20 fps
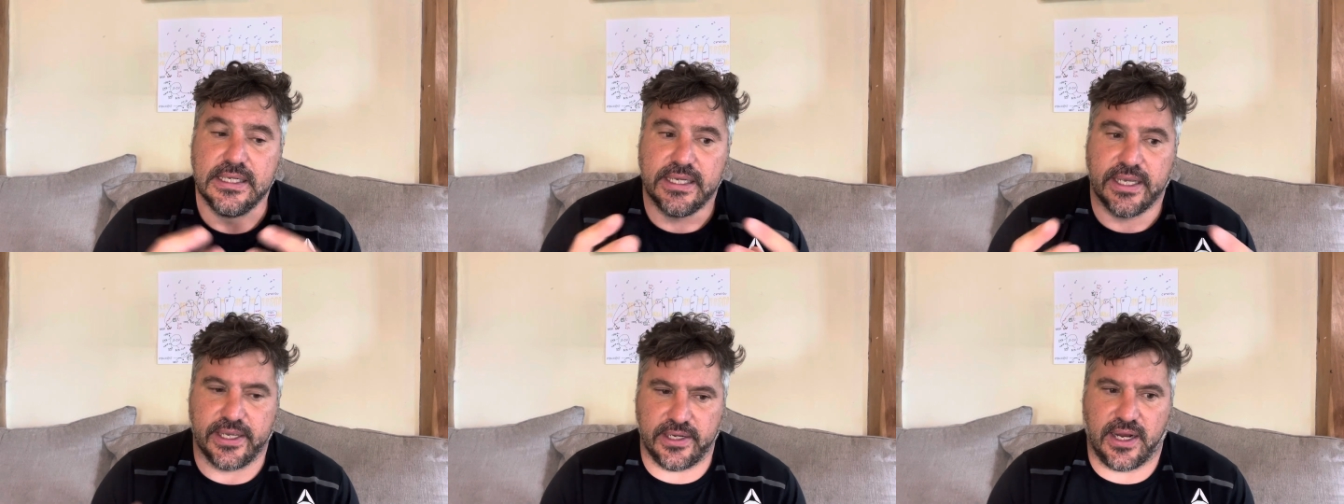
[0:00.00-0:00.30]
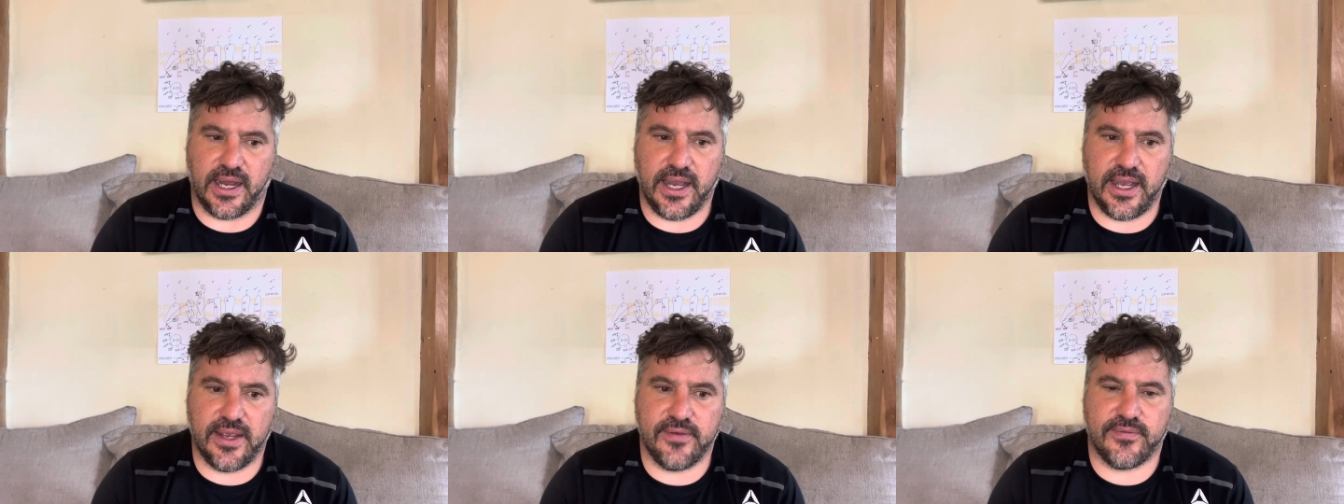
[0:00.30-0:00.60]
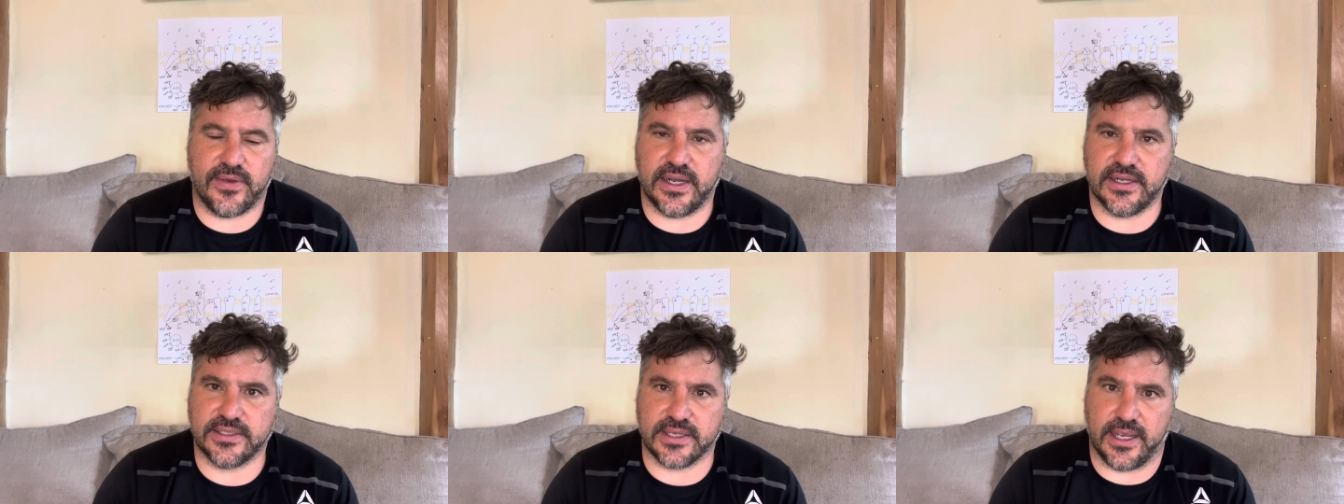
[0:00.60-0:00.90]
In a
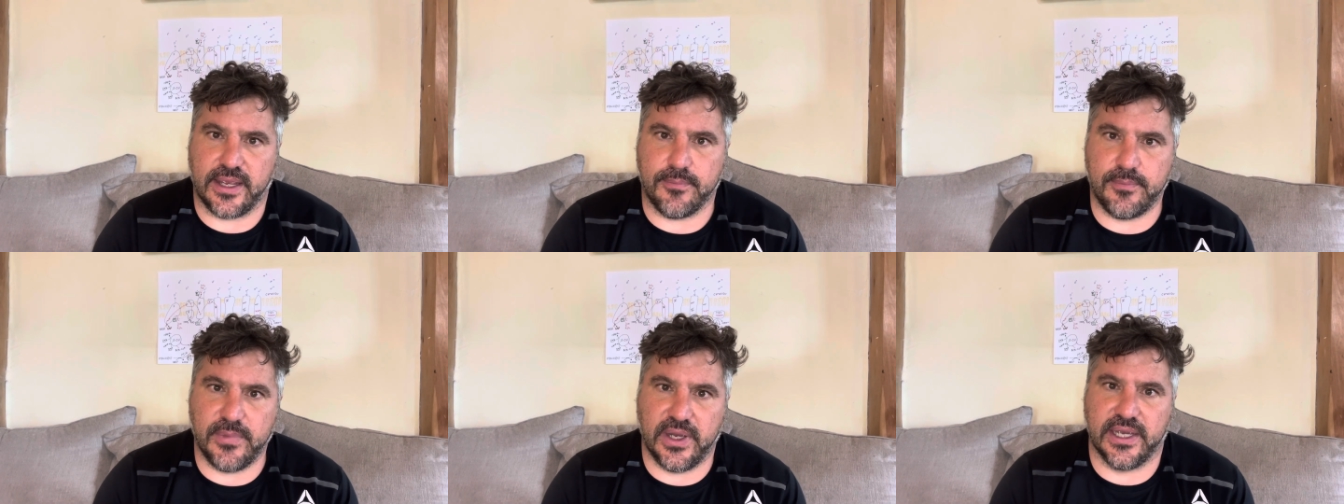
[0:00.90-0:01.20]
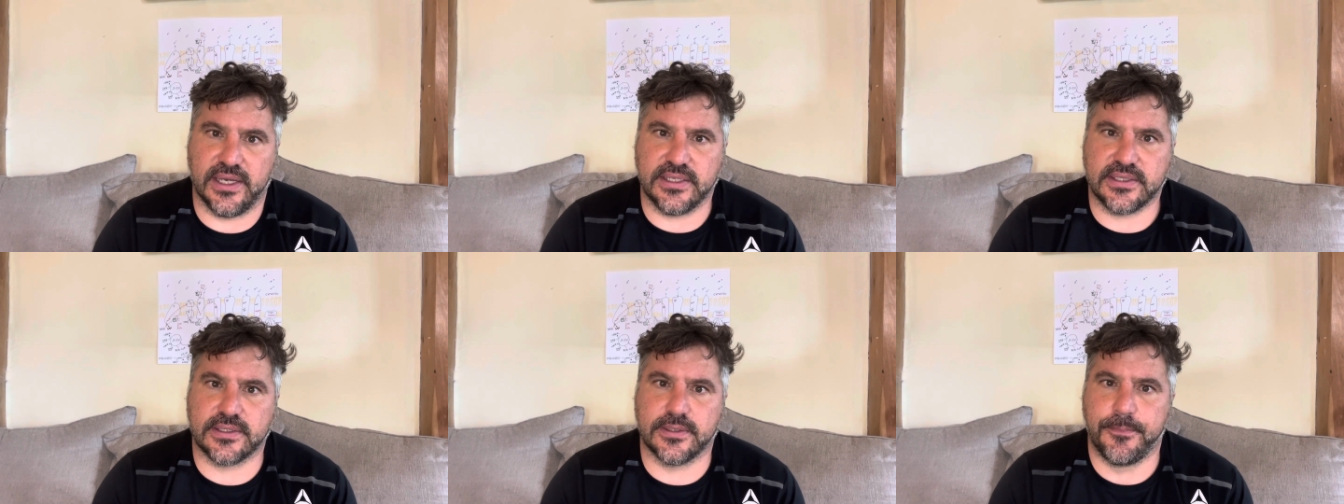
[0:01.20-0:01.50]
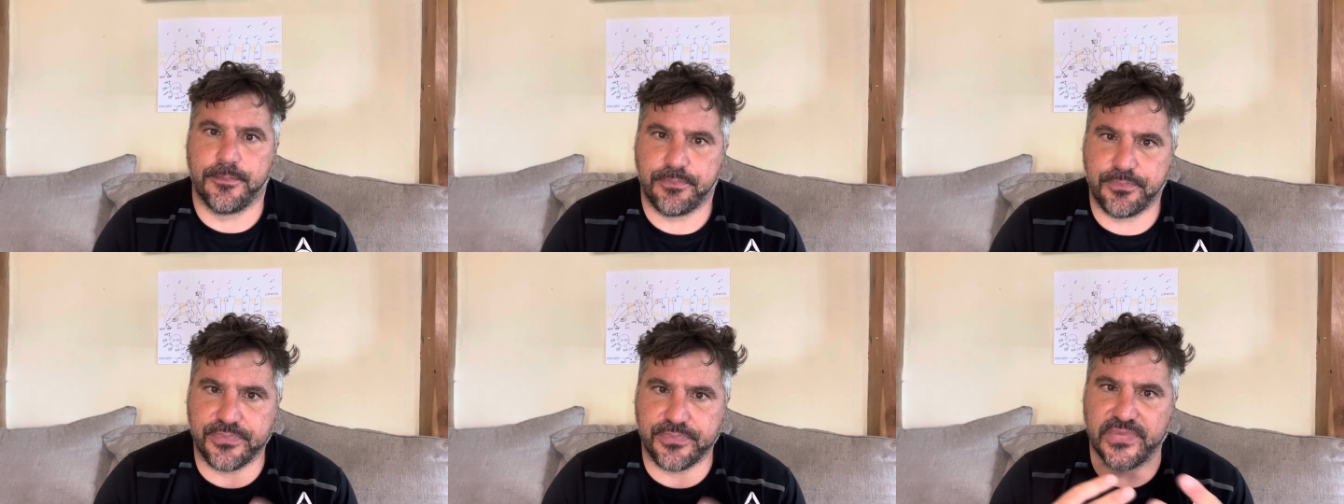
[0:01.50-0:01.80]
high-fat diet mice,
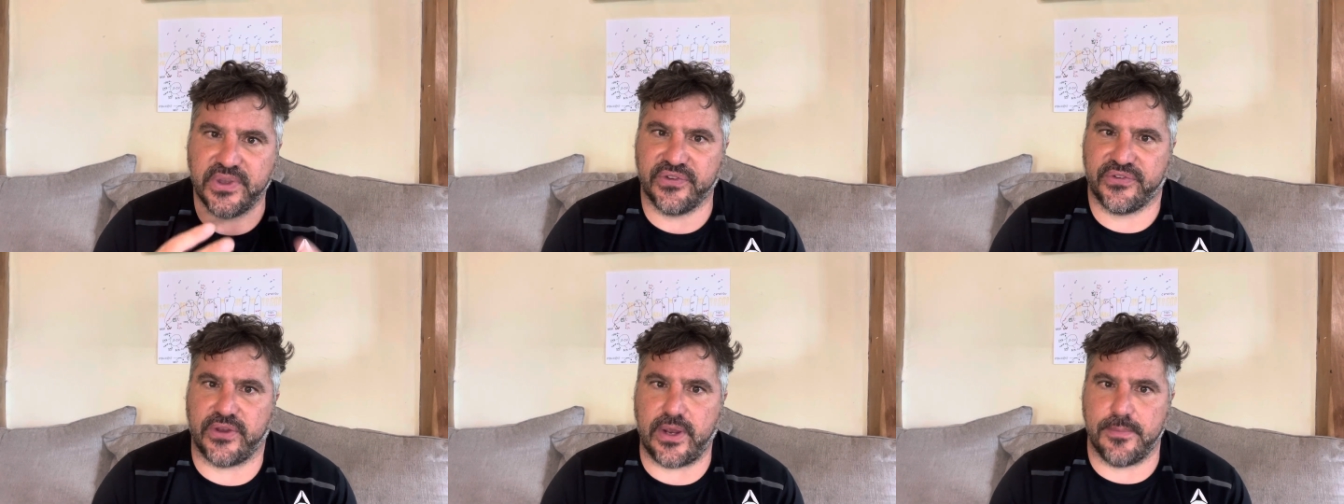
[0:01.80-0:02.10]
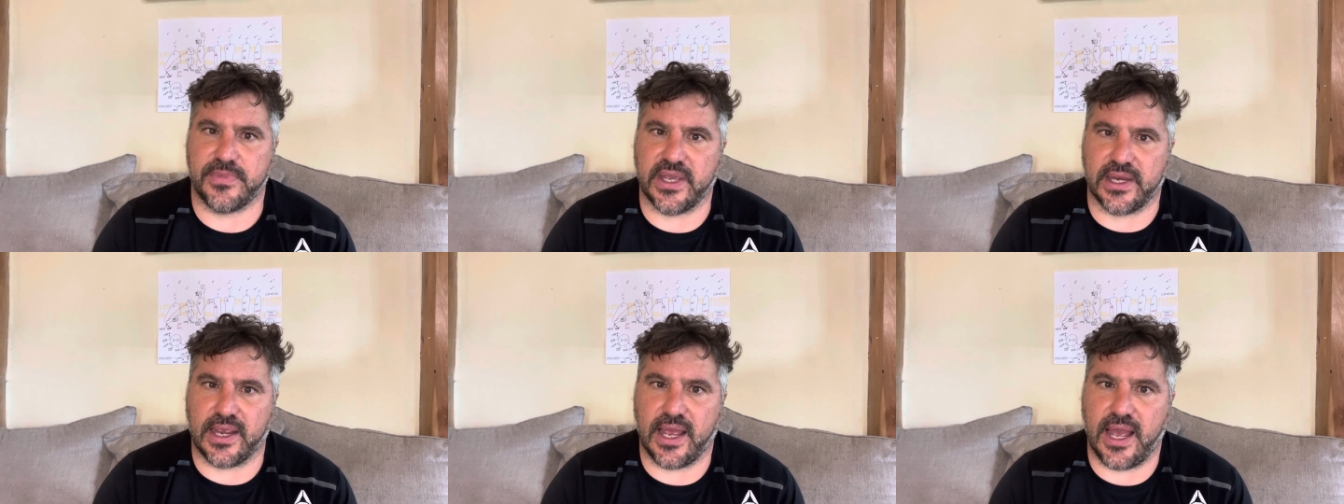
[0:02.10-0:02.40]
the same thing